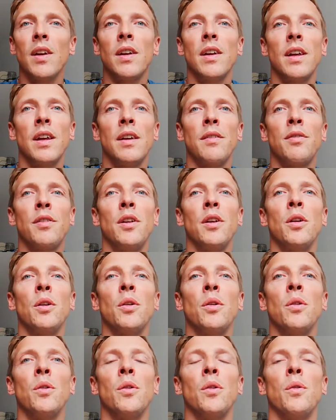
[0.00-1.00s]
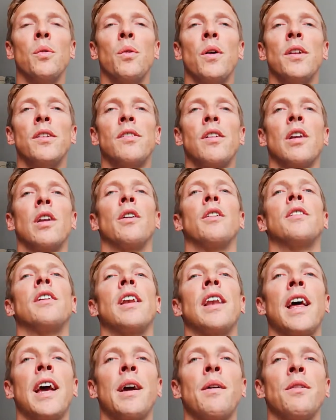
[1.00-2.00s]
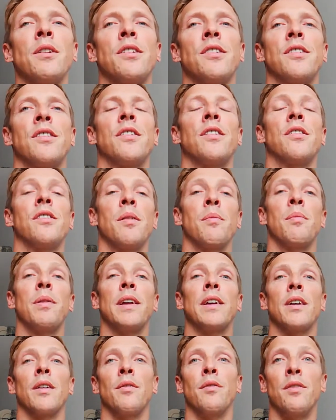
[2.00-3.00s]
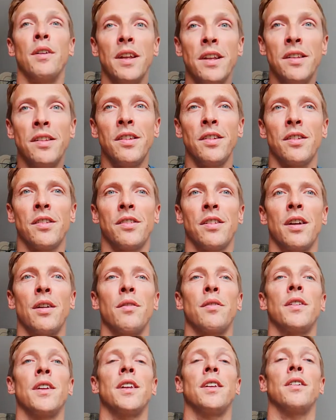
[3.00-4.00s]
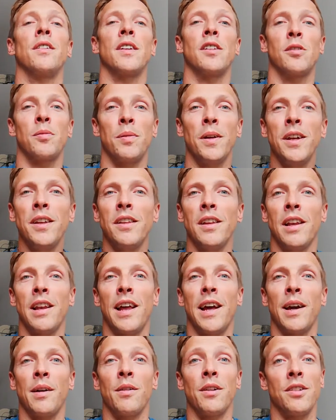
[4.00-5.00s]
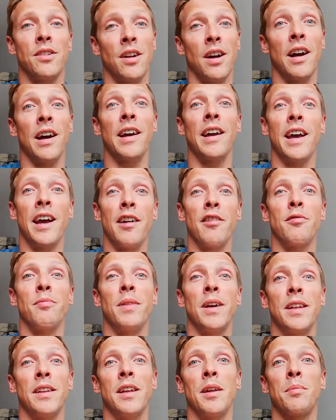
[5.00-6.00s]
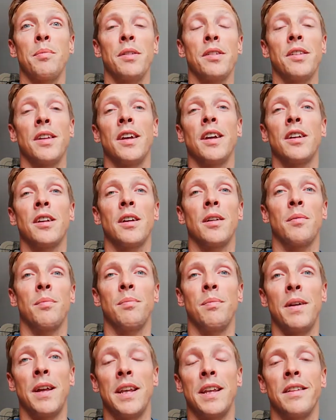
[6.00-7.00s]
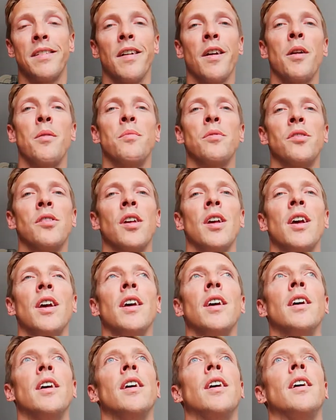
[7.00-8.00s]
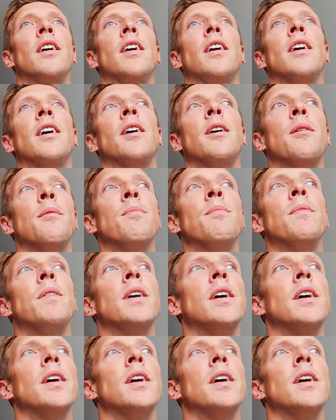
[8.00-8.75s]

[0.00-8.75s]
if you want to learn the language to simply convince yourself that you can speak the language, I have made that mistake many times. Um,